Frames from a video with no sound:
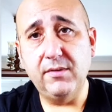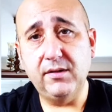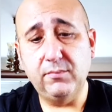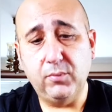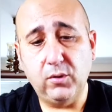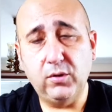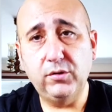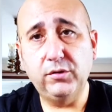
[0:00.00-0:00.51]
as
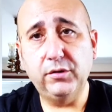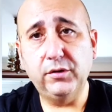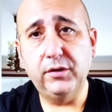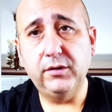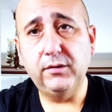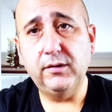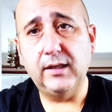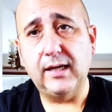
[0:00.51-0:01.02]

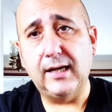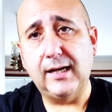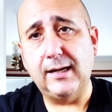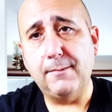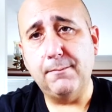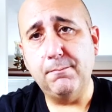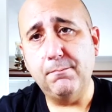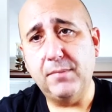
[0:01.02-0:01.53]
portrait,
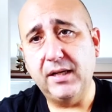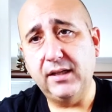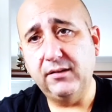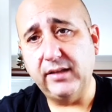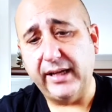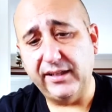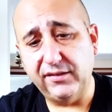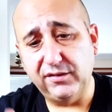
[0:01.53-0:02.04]
um, but it
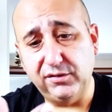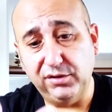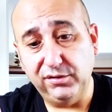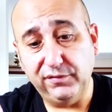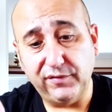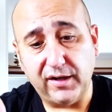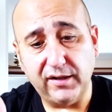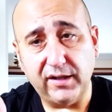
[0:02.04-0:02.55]
takes two
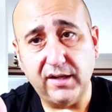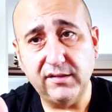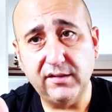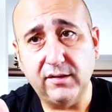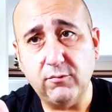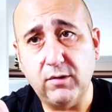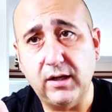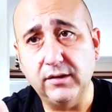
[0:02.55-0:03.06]
photos
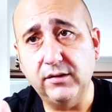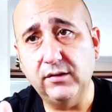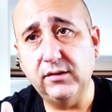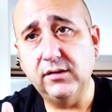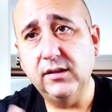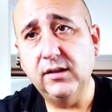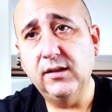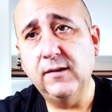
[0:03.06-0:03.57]
at
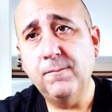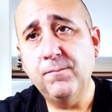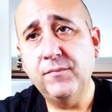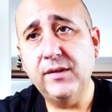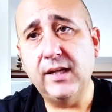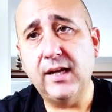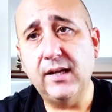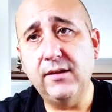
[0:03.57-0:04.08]
once.
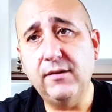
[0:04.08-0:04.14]
Uh,